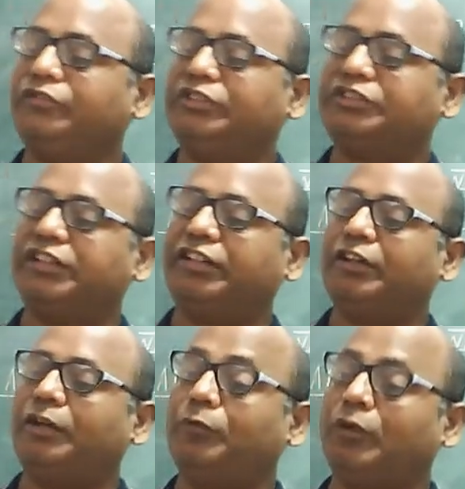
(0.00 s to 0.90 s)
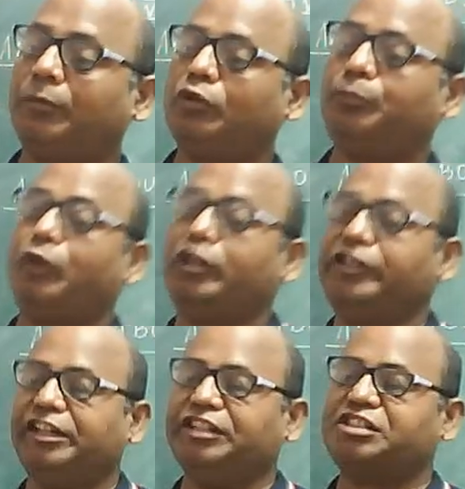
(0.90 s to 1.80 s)
we studied about
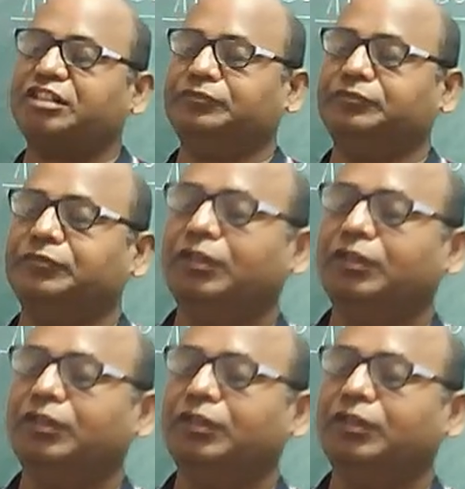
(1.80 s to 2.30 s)
pollination,